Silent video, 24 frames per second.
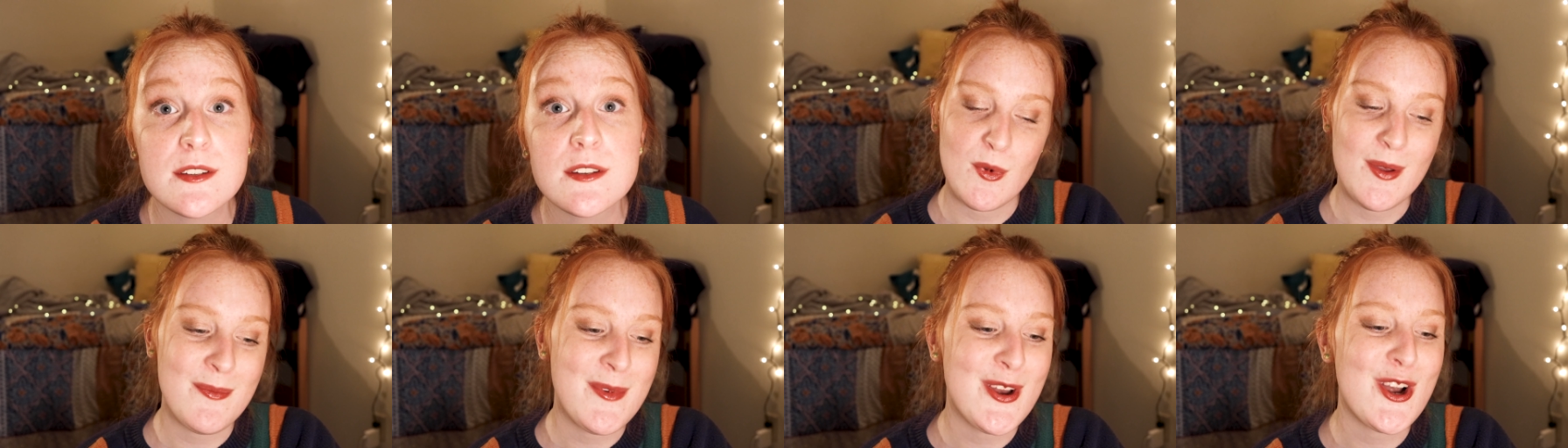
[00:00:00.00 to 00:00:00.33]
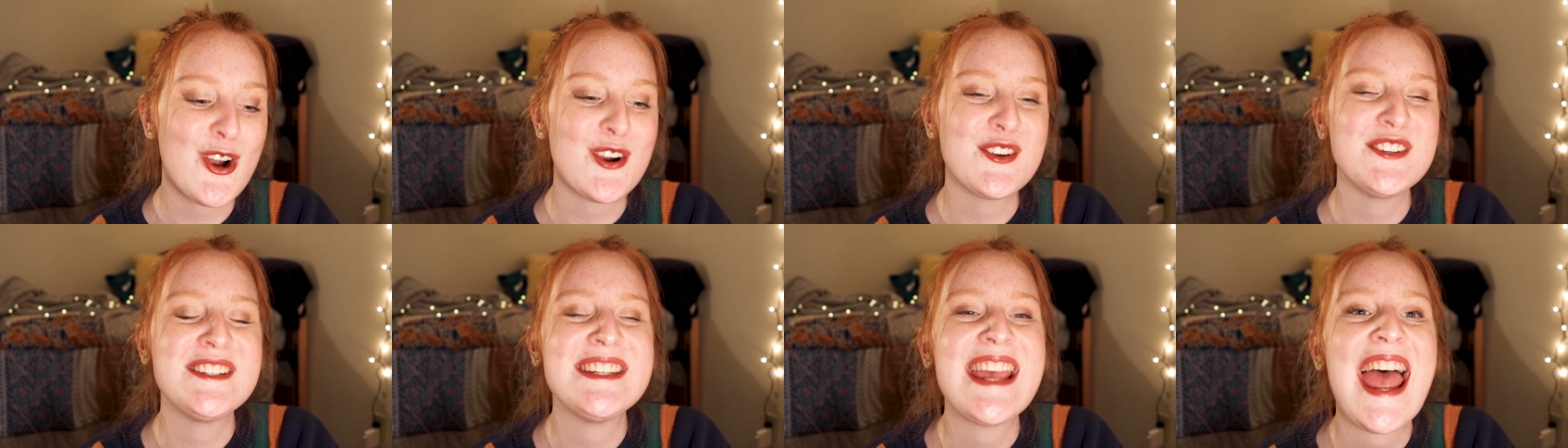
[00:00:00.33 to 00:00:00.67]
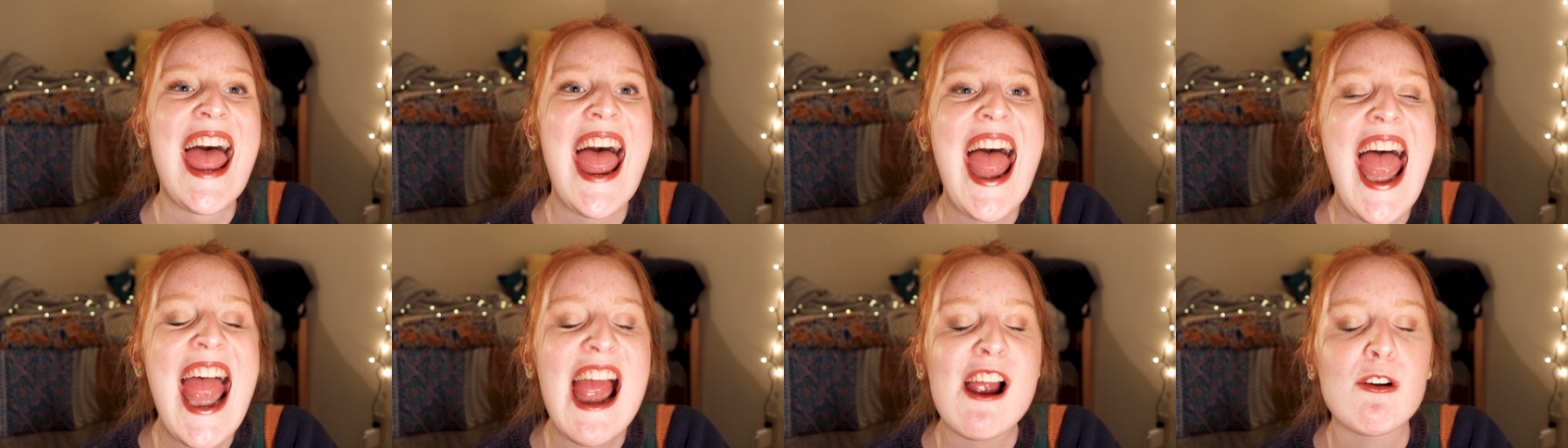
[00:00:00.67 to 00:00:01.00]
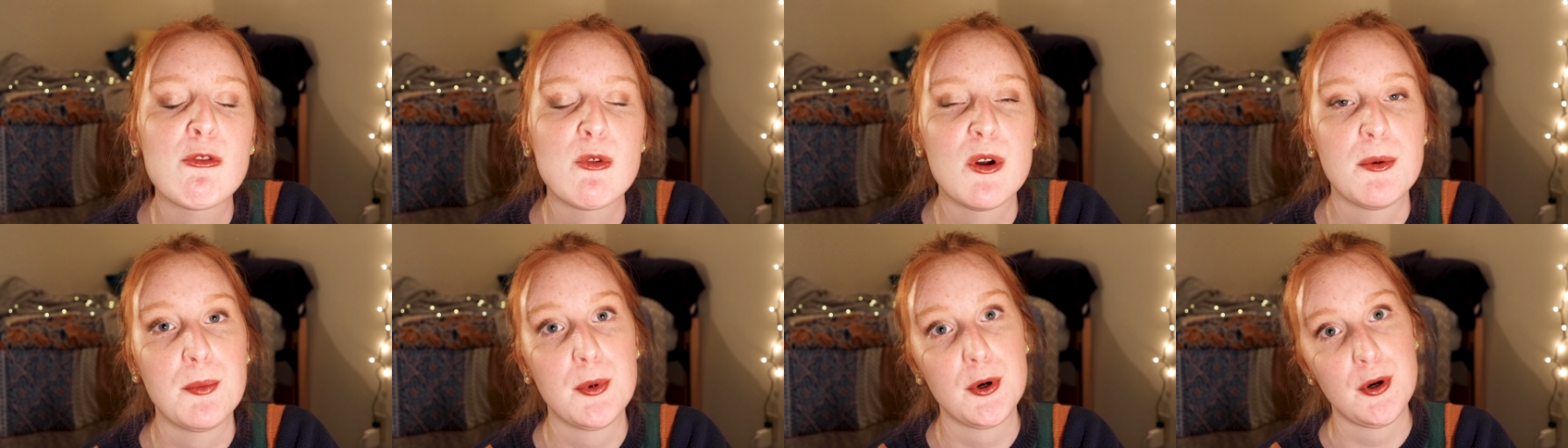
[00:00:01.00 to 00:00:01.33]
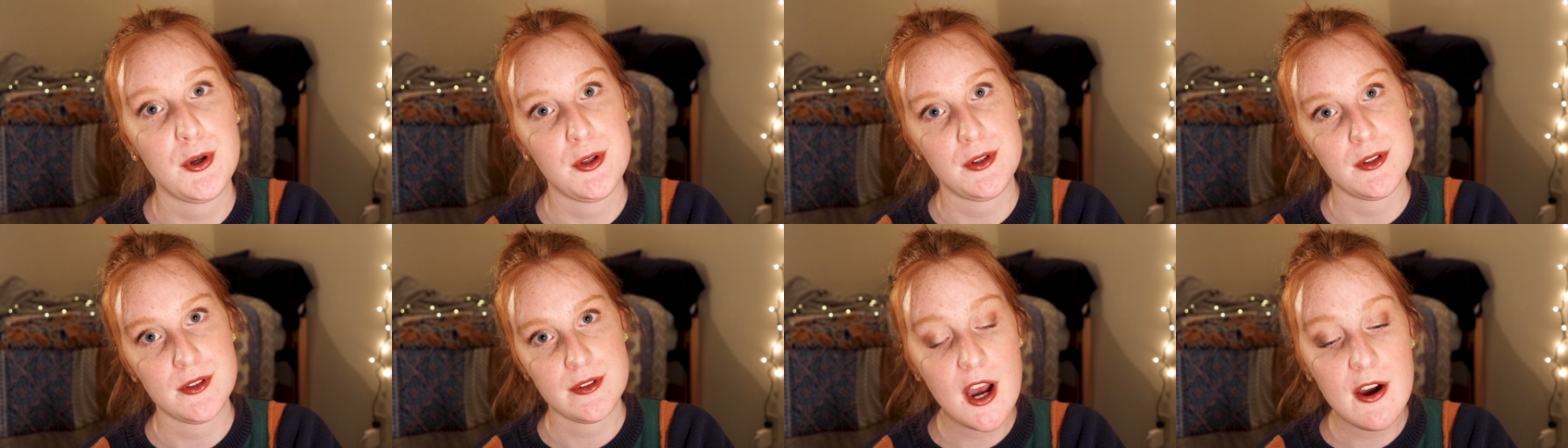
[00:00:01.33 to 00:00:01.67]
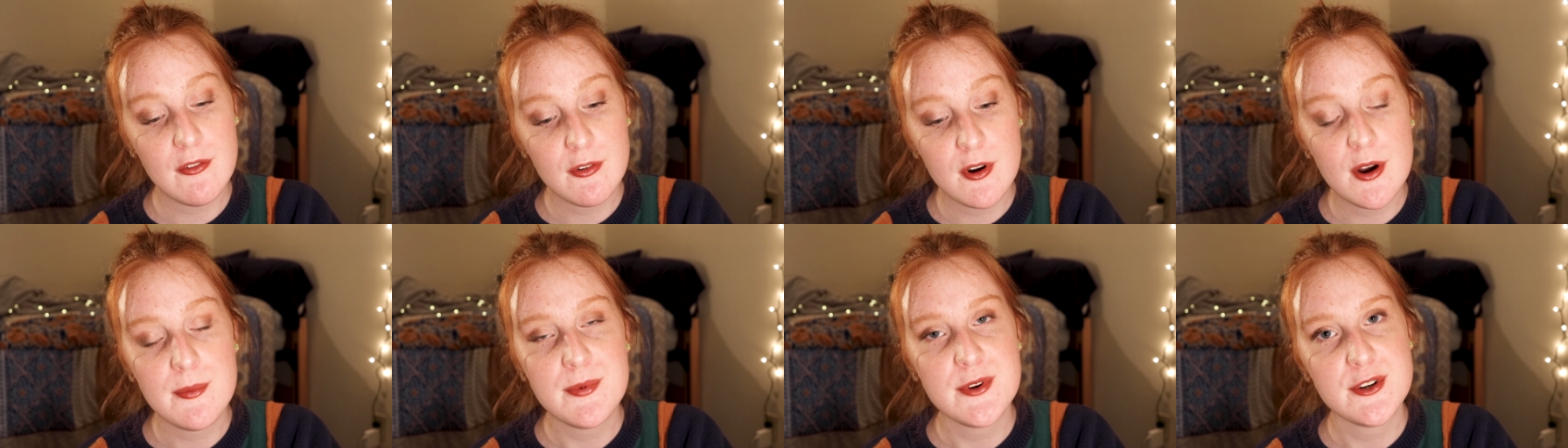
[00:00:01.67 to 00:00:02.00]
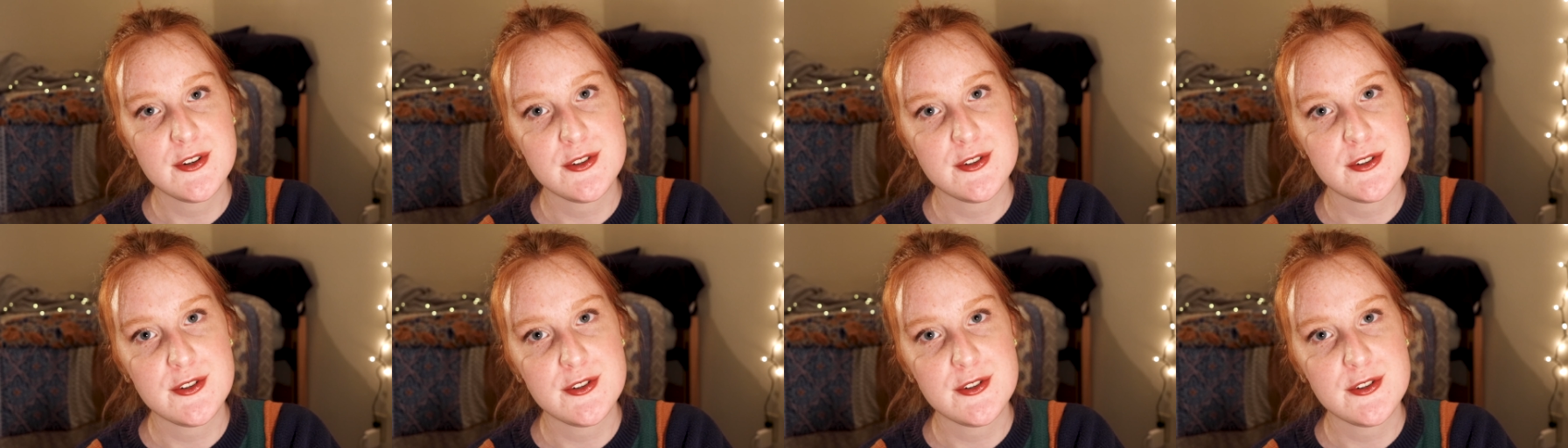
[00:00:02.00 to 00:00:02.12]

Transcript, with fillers: Women are terrible. Cover up your